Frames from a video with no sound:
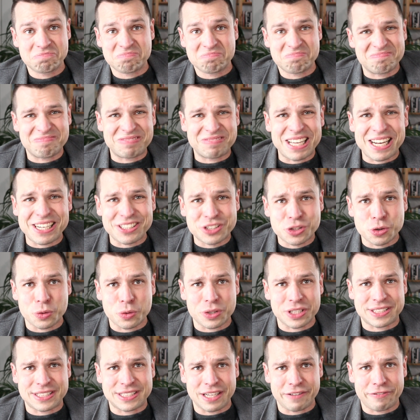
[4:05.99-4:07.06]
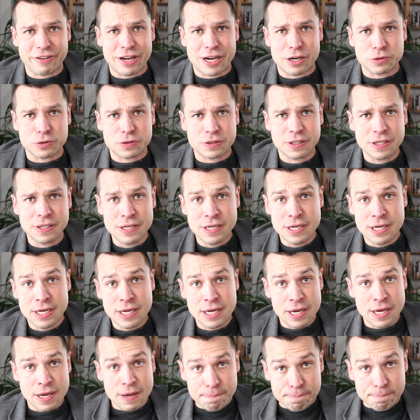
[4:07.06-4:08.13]
They'll sort itself out.
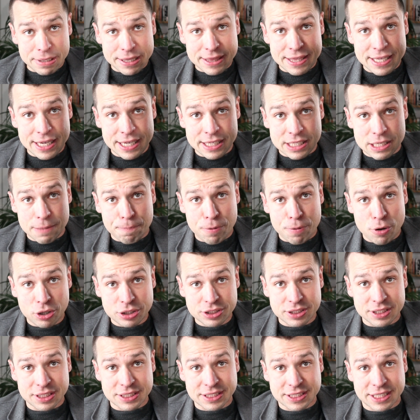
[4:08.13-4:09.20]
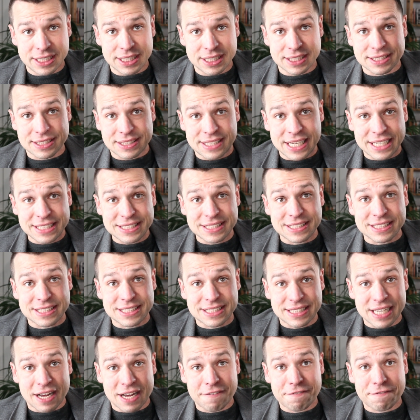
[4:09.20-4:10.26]
But the interpersonal skills, that's the
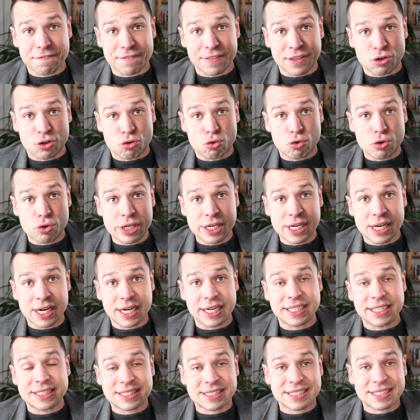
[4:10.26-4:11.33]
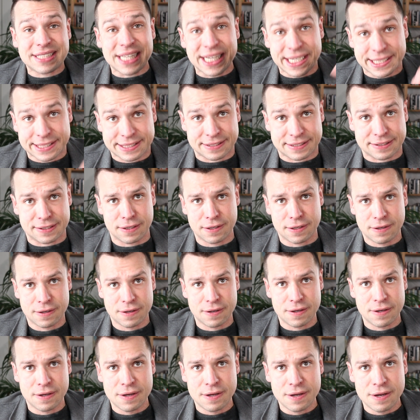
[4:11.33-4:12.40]
stuff that really sticks,
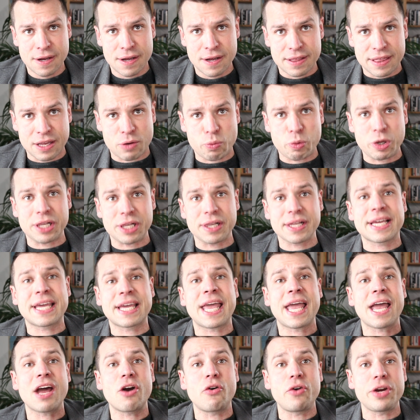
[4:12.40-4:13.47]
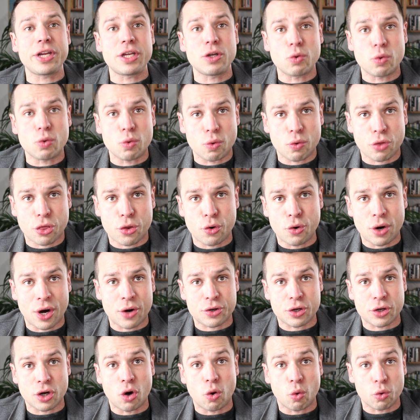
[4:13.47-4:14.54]
that will carry you throughout
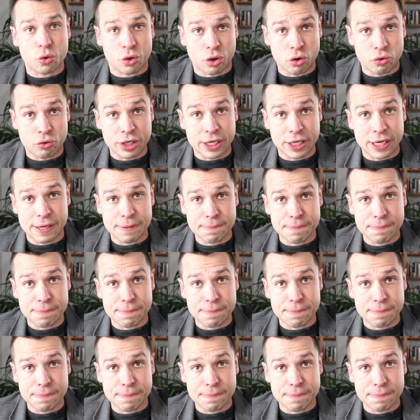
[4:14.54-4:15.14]
your whole career.